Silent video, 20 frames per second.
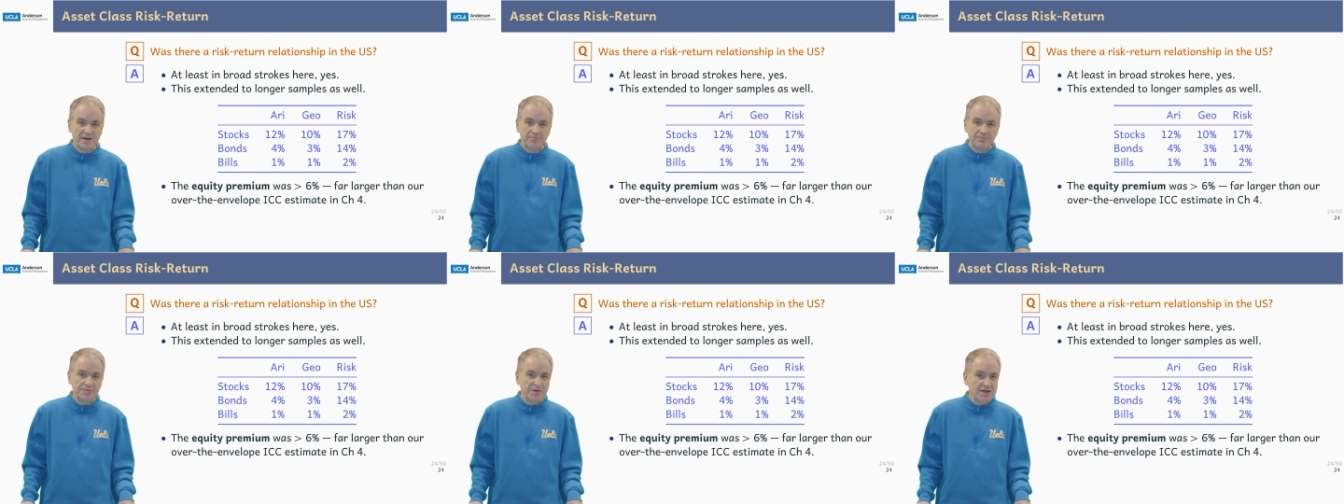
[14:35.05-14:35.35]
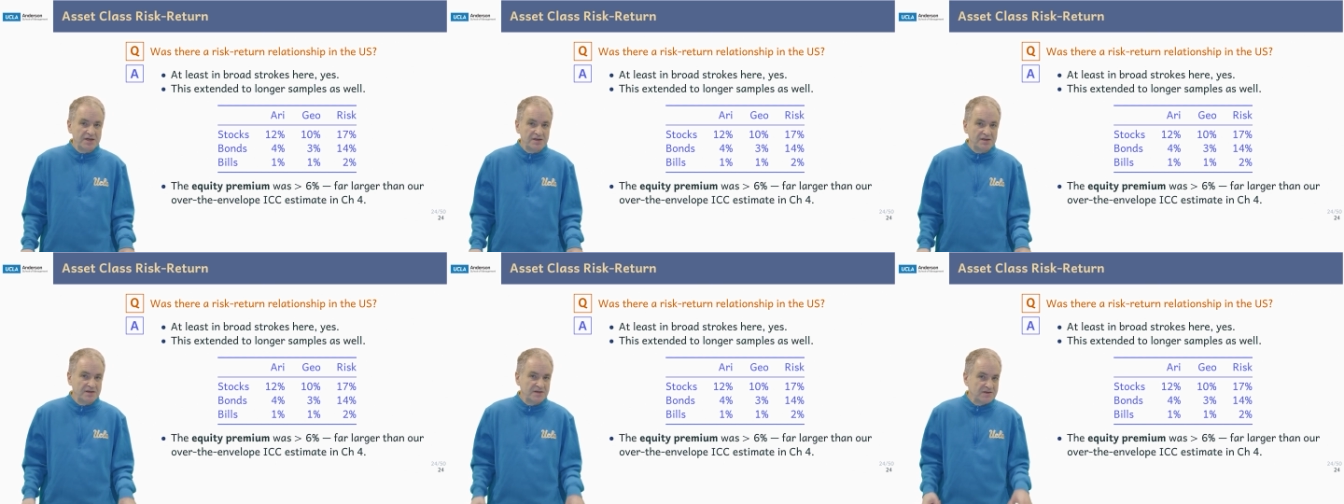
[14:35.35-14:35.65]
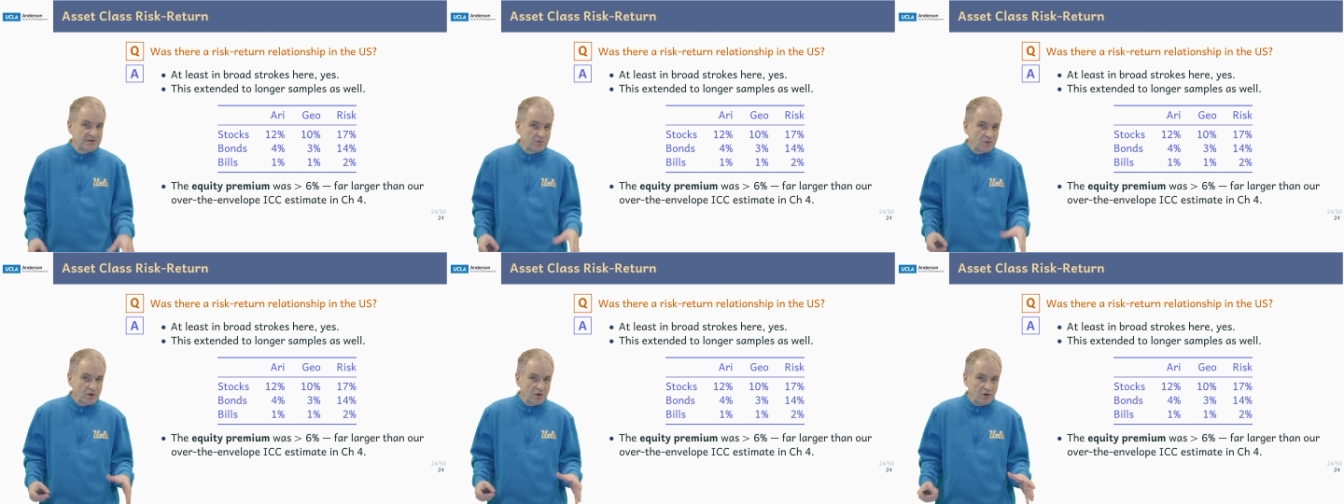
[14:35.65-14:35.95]

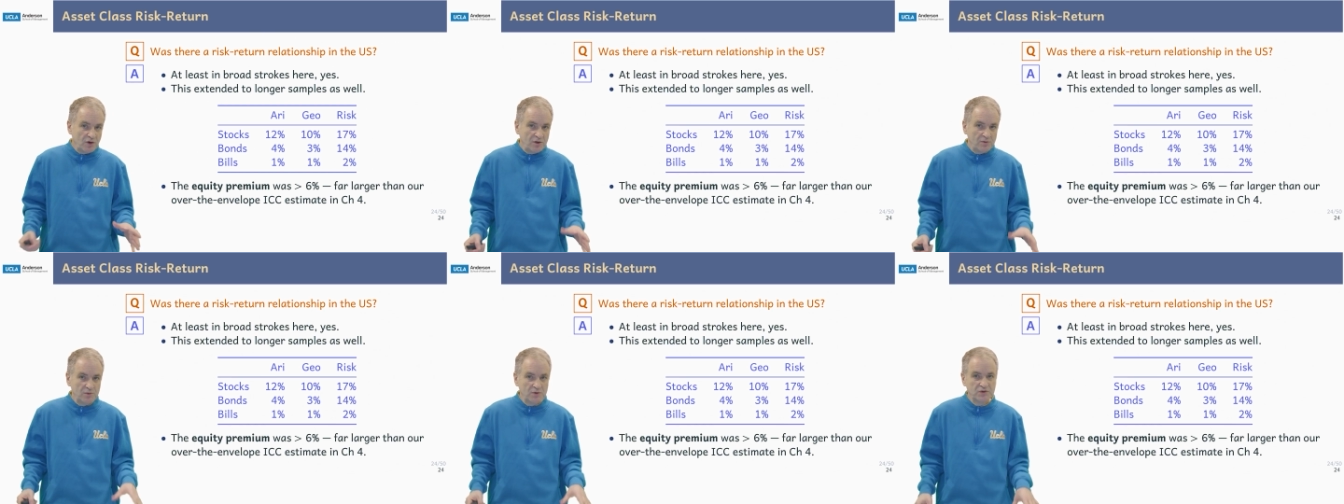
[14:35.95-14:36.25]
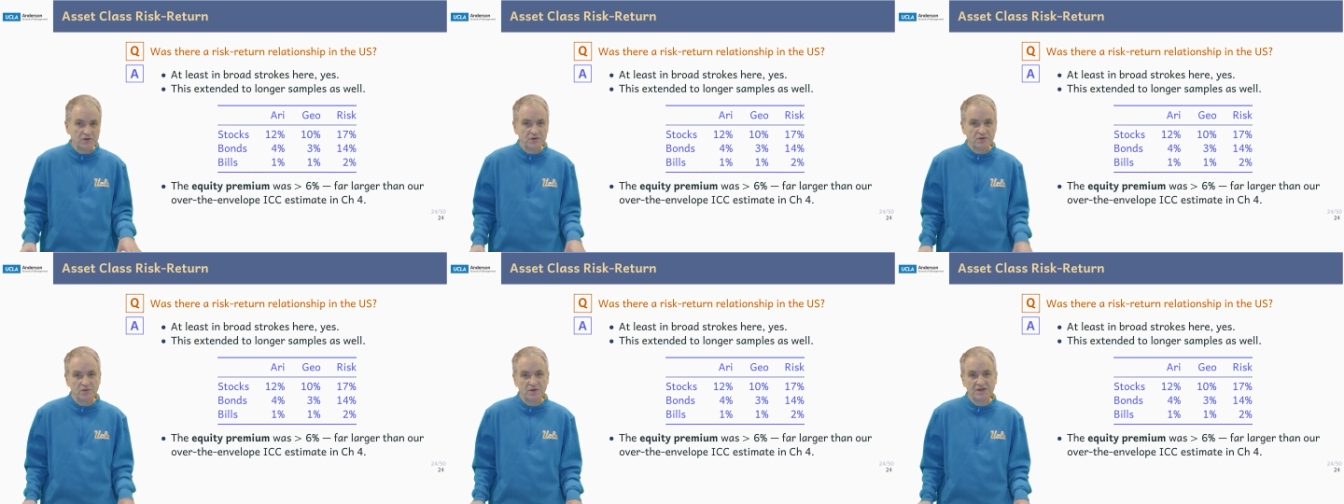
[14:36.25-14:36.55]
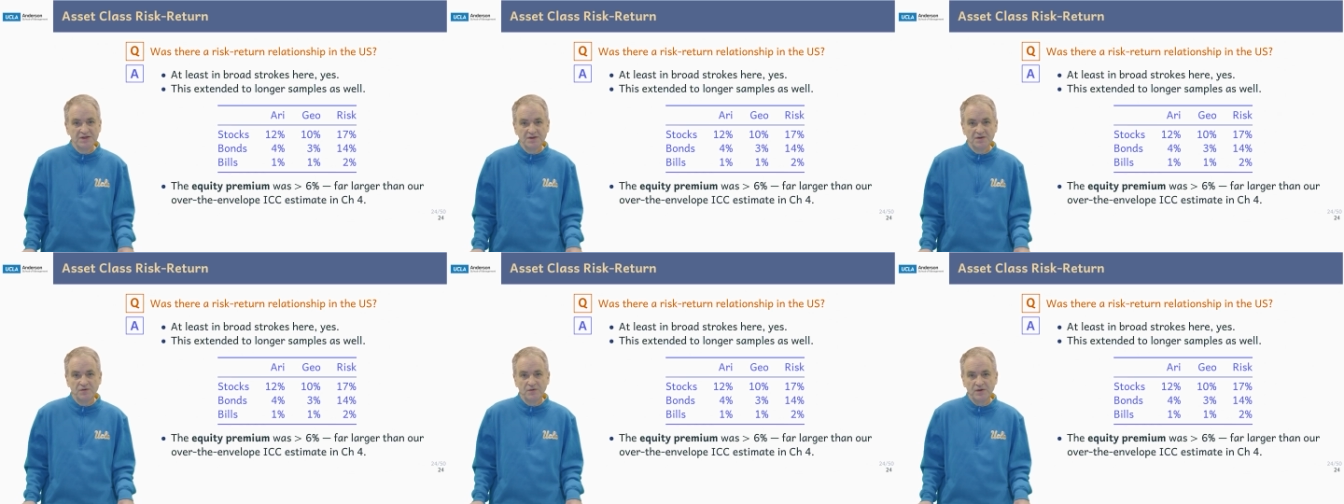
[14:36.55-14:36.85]
Bills were almost
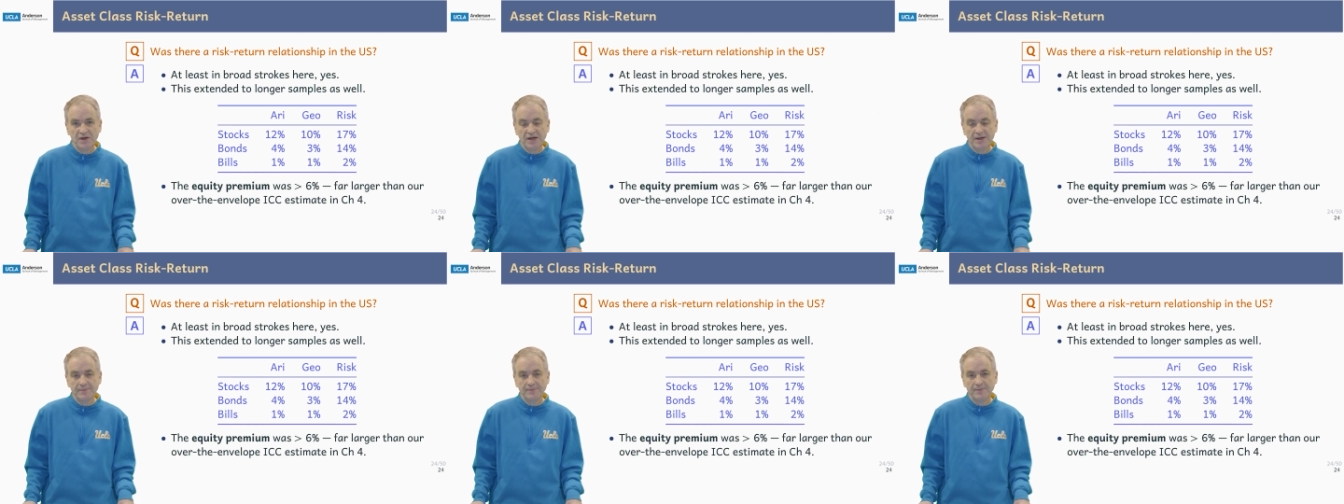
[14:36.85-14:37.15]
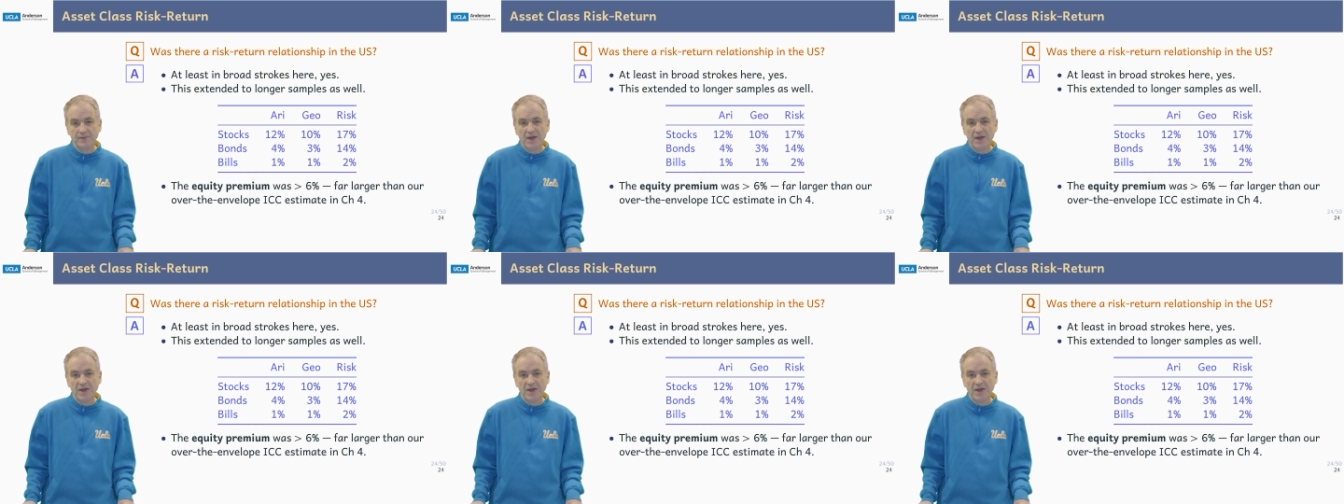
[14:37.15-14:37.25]
risk-free.